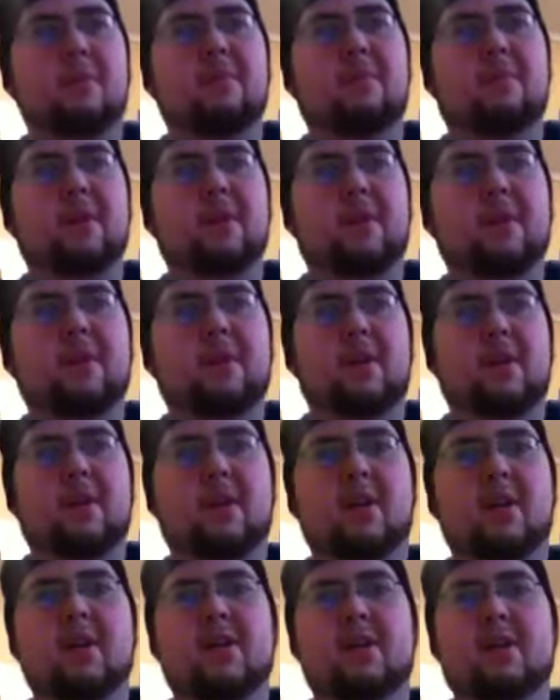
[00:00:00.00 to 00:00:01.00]
But anyway,
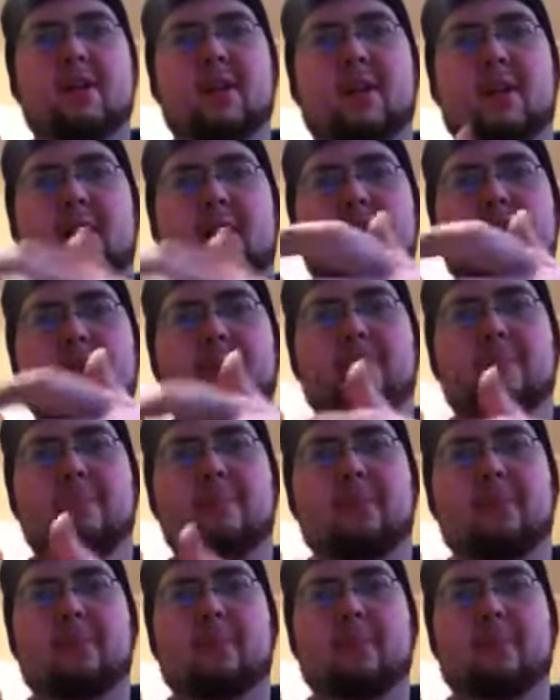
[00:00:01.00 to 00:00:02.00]
guys,
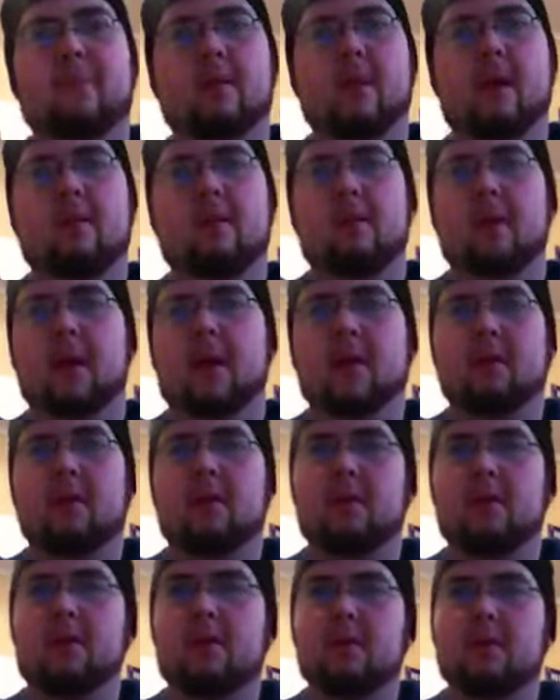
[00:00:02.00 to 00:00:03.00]
I'll be back in
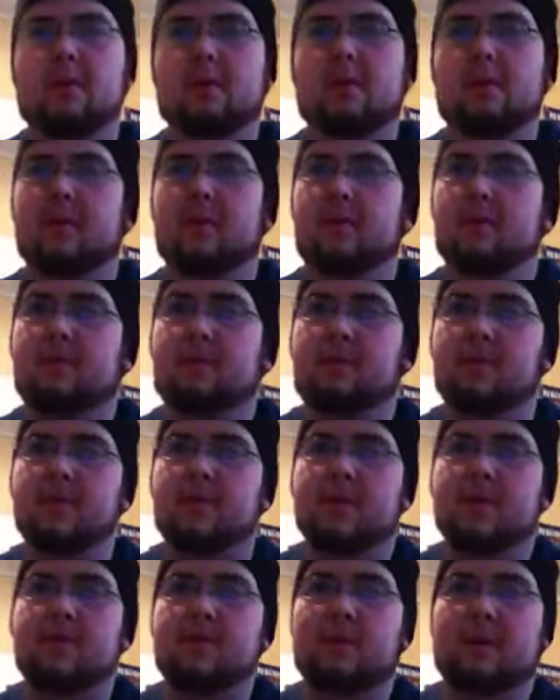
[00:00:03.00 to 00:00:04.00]
the new year. I'm in the
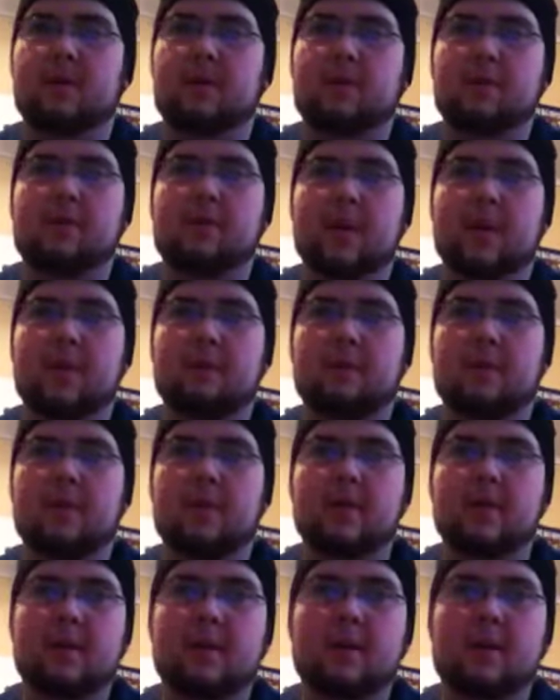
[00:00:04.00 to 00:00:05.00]
process of buying a new
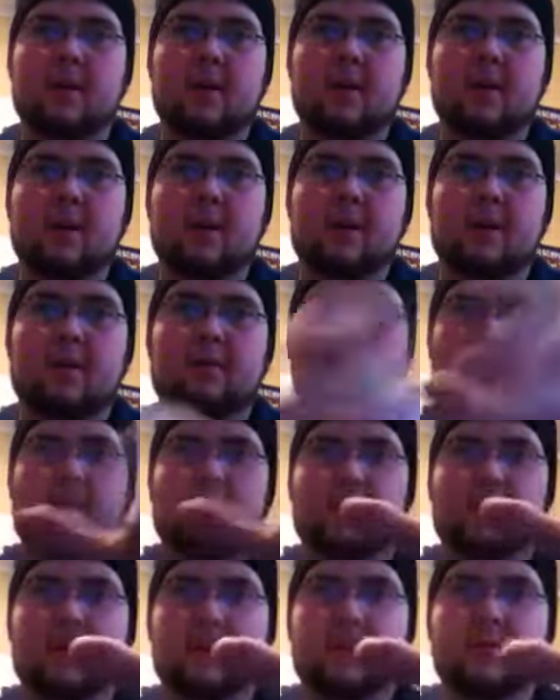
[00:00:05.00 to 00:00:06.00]
camera. I'm
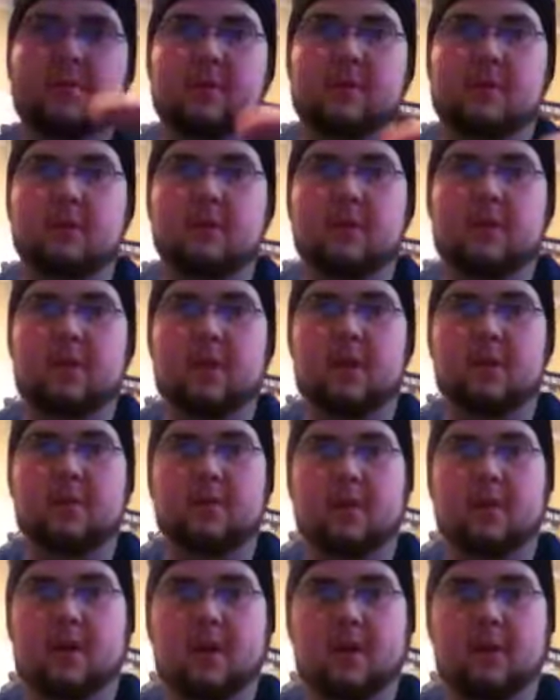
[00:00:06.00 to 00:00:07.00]
filming this one currently on
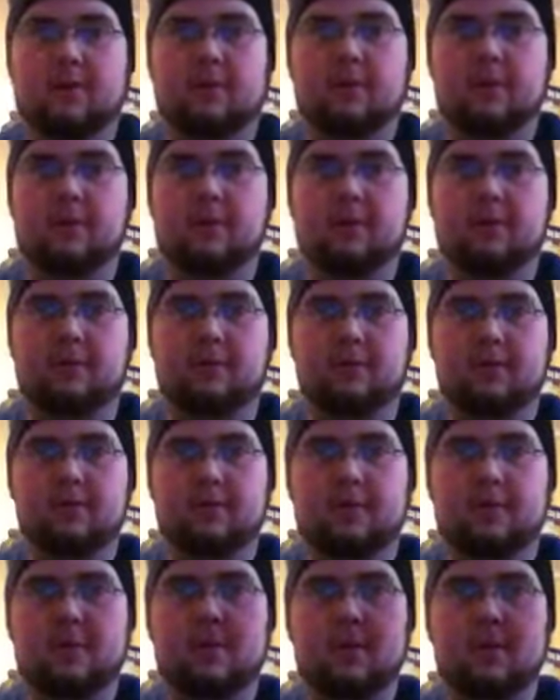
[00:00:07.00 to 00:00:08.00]
my iPhone.
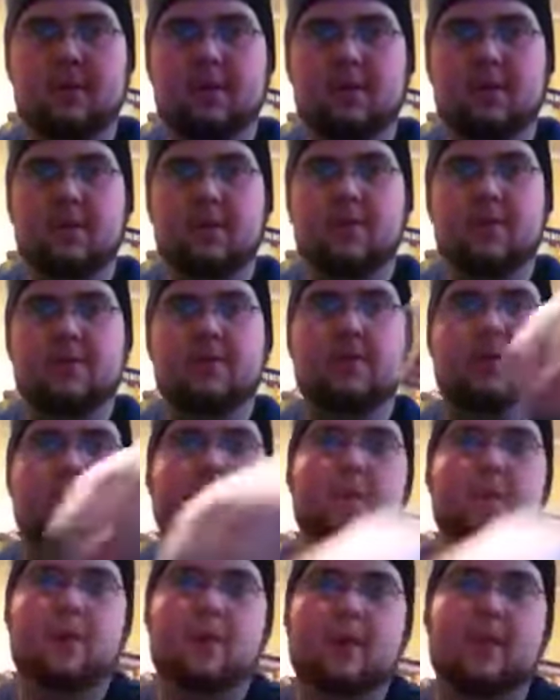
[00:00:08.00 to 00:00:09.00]

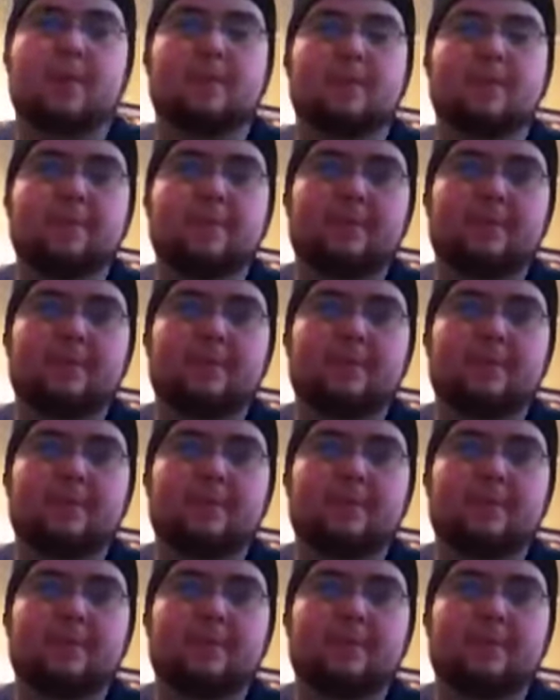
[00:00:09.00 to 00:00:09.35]
So